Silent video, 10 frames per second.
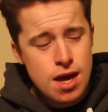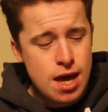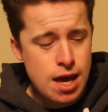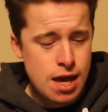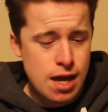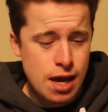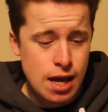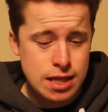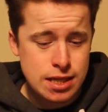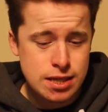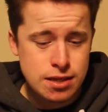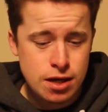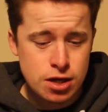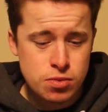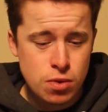And
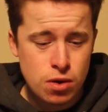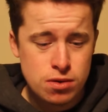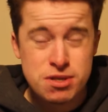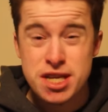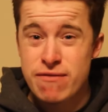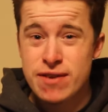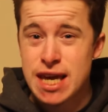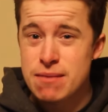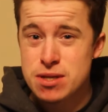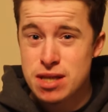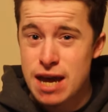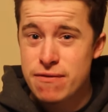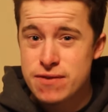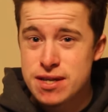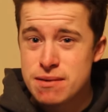there's, 7 games
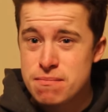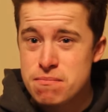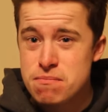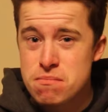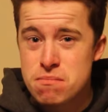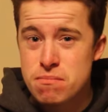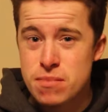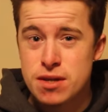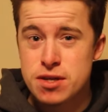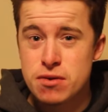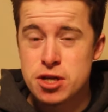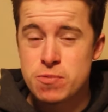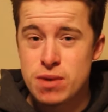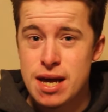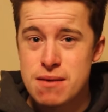left until the
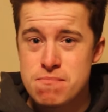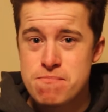split.